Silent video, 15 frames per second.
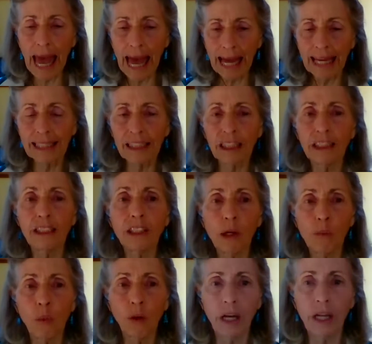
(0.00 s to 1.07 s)
Ask
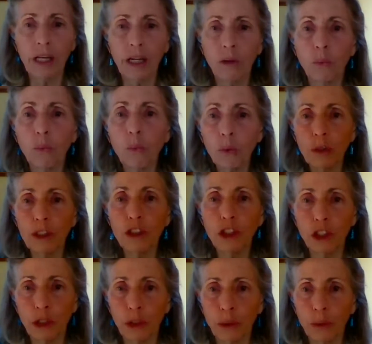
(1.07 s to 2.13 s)
someone, would
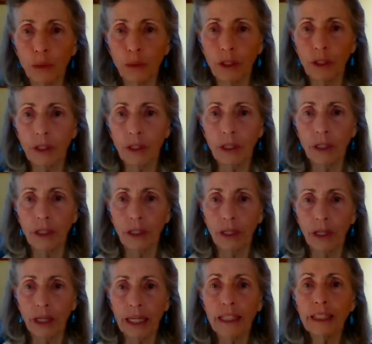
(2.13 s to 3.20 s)
you
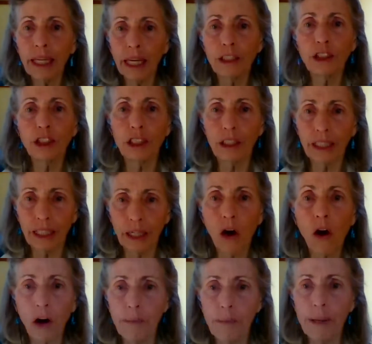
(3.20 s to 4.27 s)
intentionally
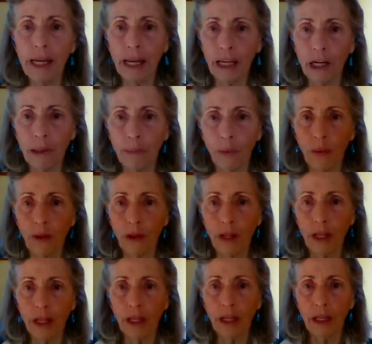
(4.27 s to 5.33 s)
harm an animal?
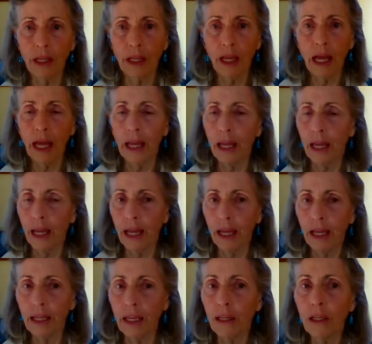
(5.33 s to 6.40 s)

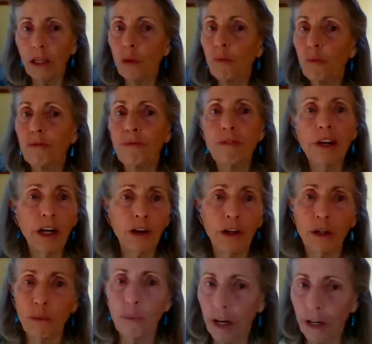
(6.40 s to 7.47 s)
You
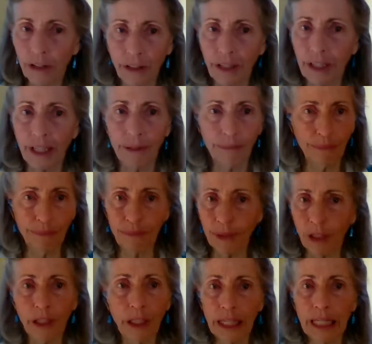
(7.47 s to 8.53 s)
very rarely
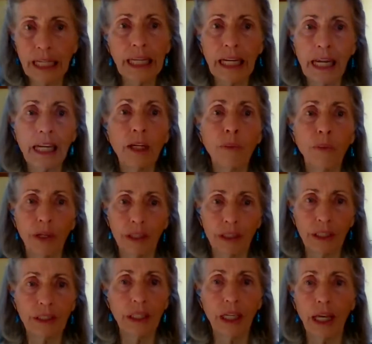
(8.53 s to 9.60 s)
are going to get anyone
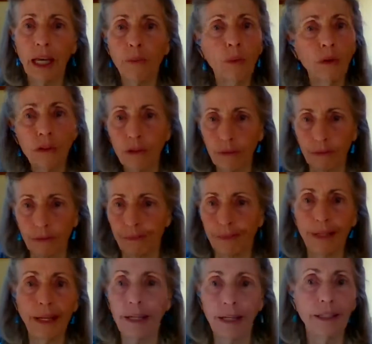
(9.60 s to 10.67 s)
to say, well,
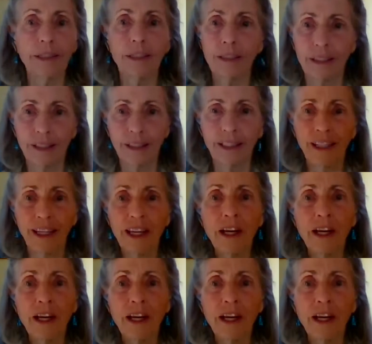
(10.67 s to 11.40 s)
yes.